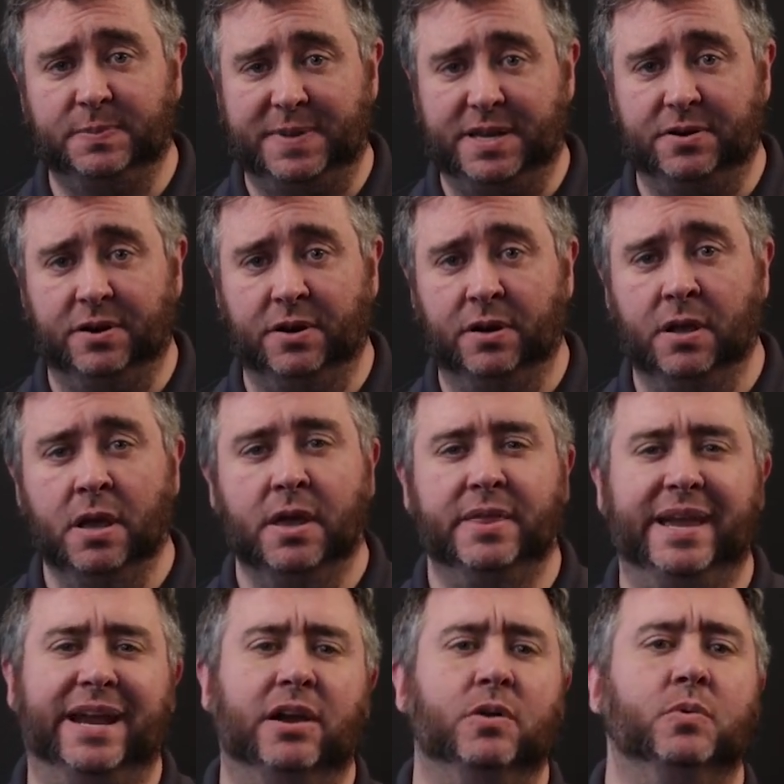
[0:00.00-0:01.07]
speaker,
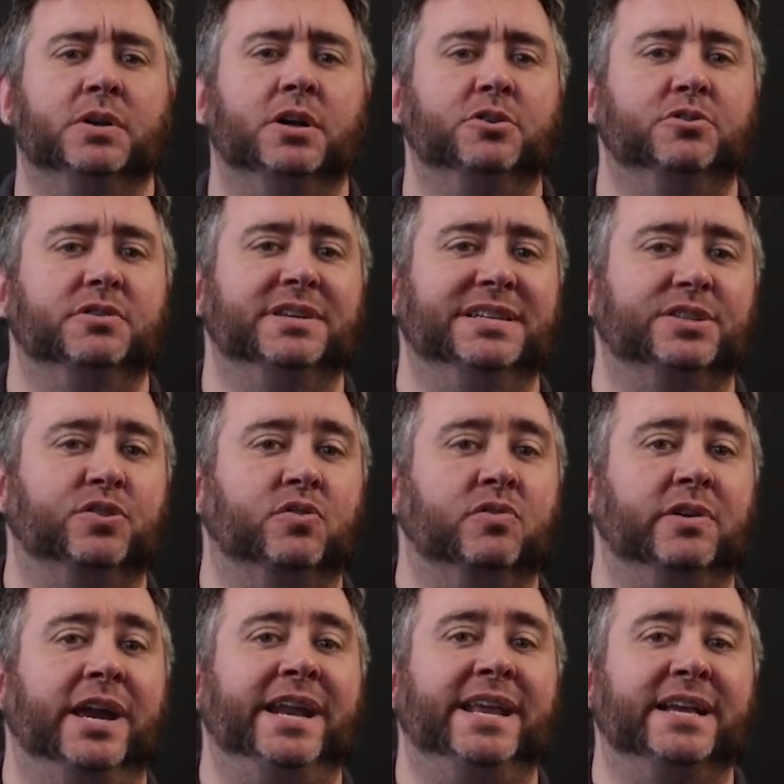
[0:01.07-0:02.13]
the Era 100 is
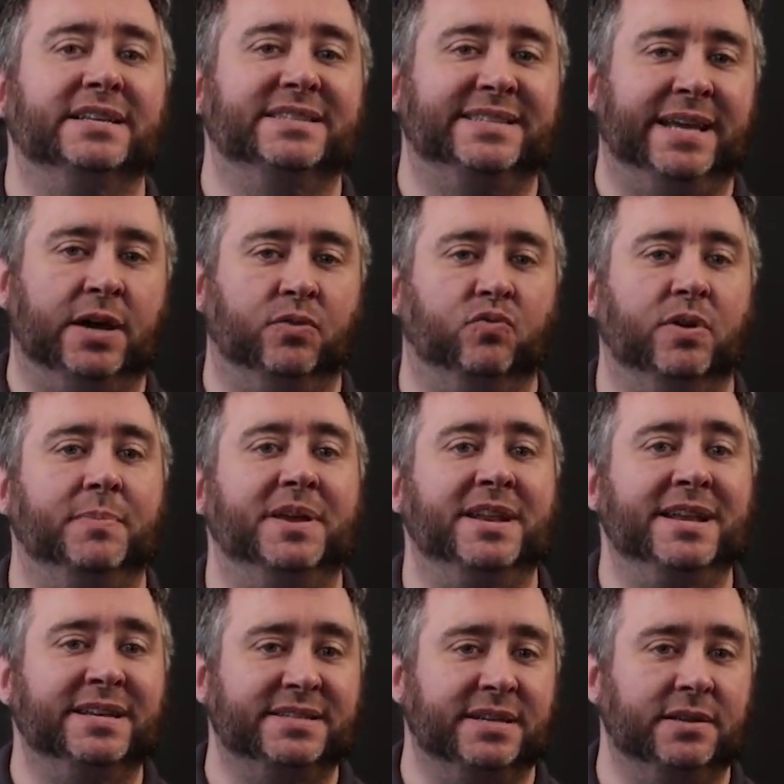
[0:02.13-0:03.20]
creating a sound
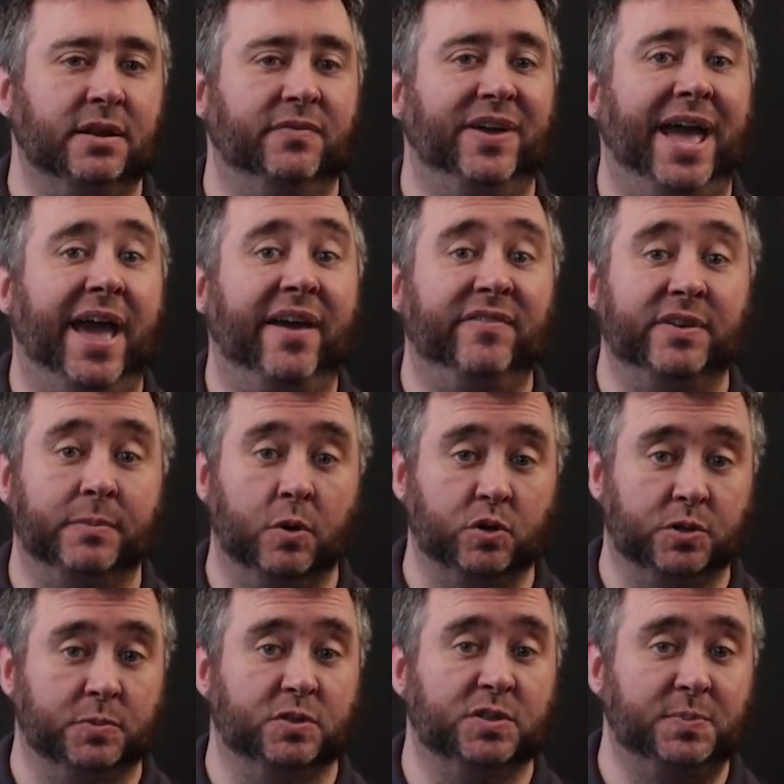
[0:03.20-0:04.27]
reminiscent of having
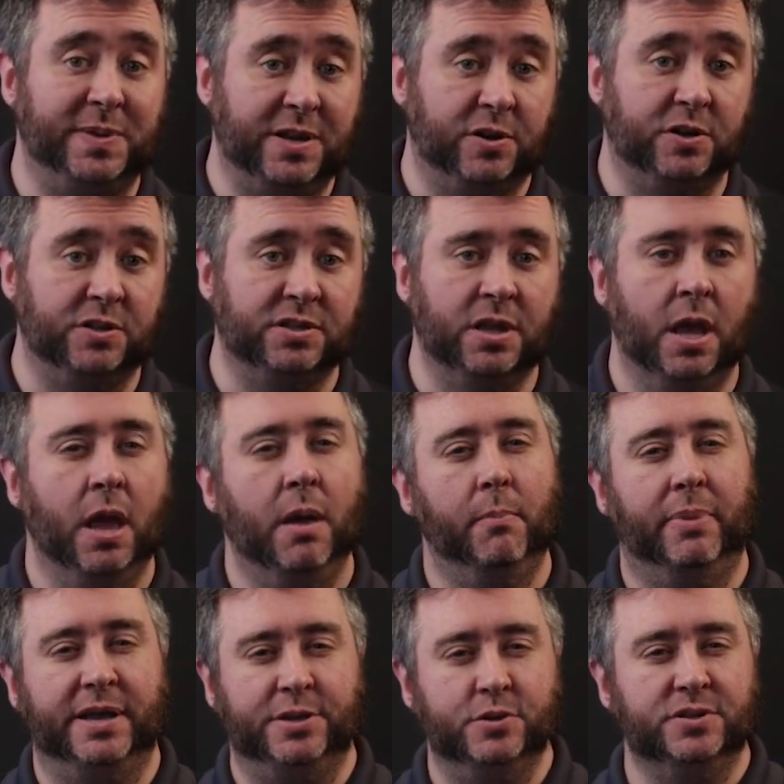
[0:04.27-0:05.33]
multiple speakers
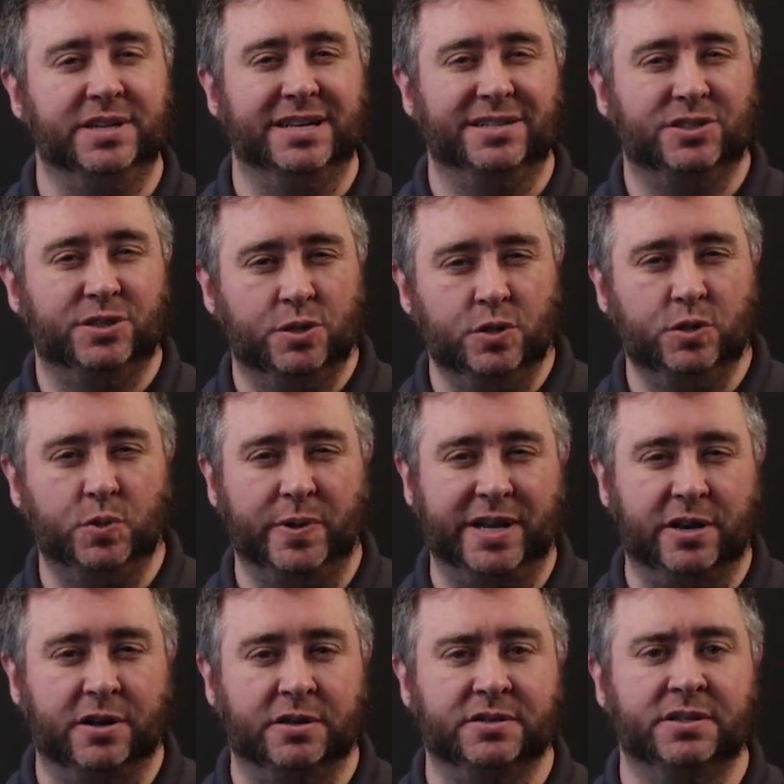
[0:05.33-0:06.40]
by using its two
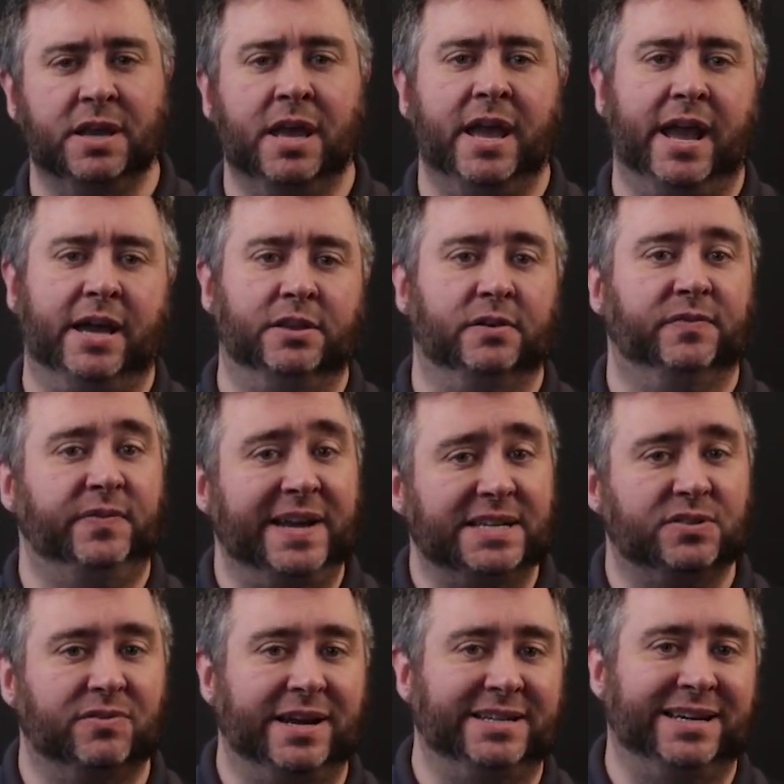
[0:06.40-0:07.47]
tweeters and their
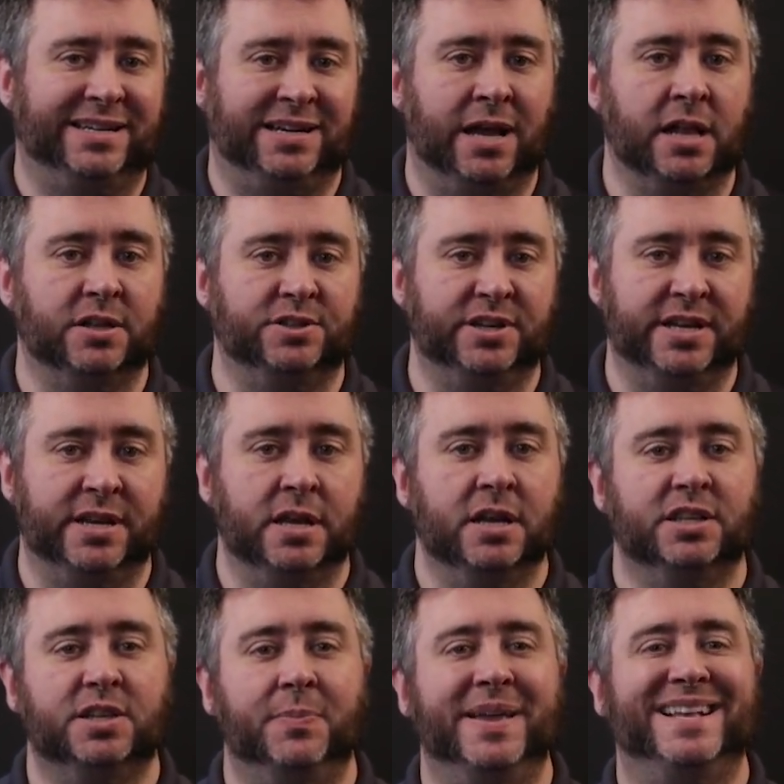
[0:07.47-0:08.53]
phase array technology
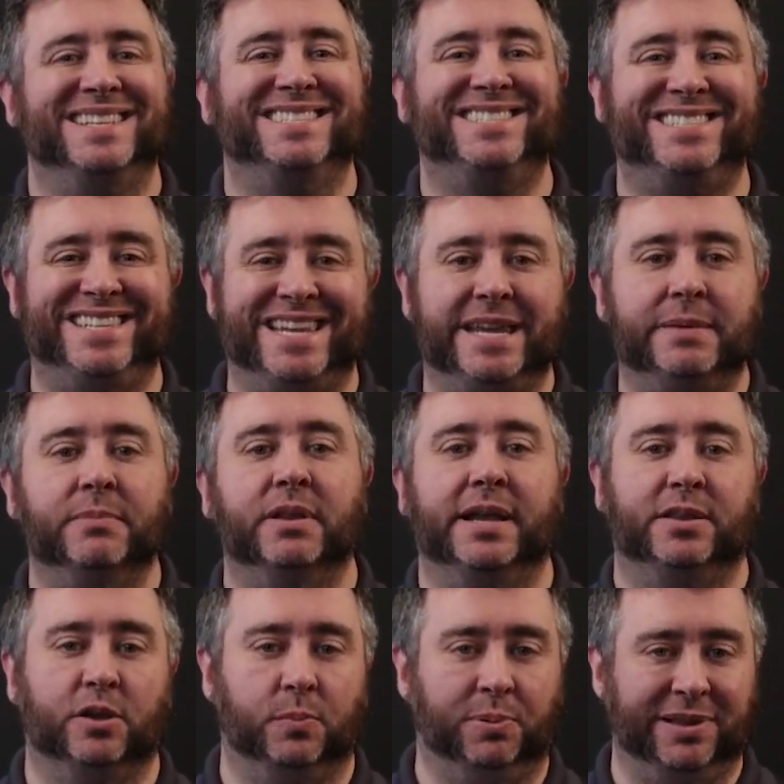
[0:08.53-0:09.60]
to make it seem
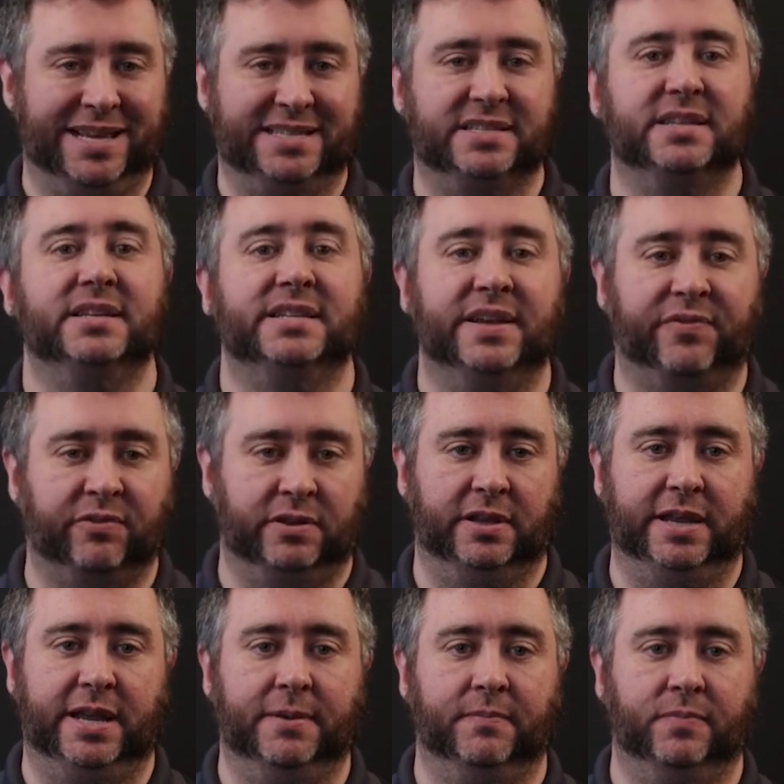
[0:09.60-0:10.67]
like they're placed
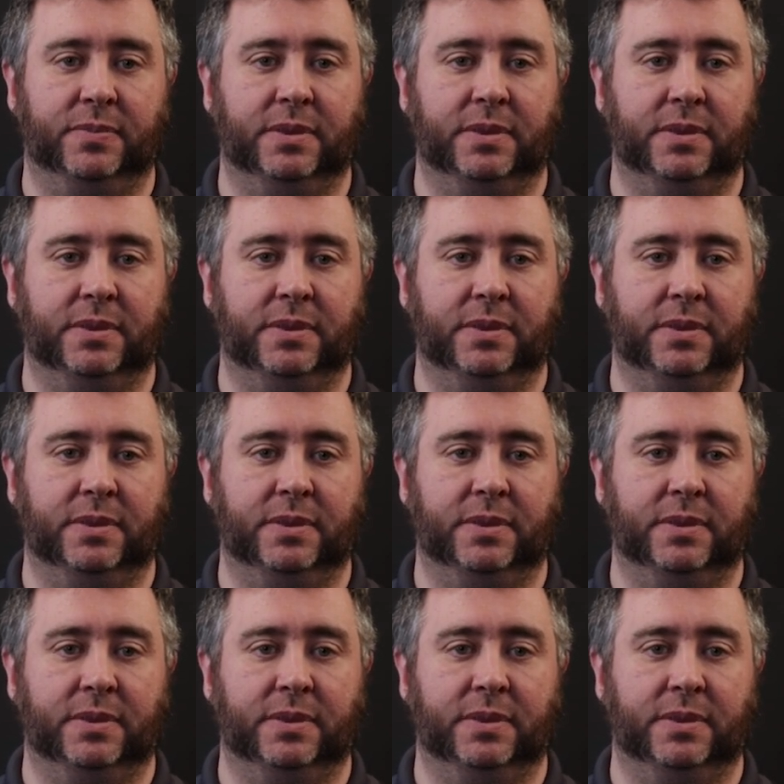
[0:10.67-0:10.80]
differently.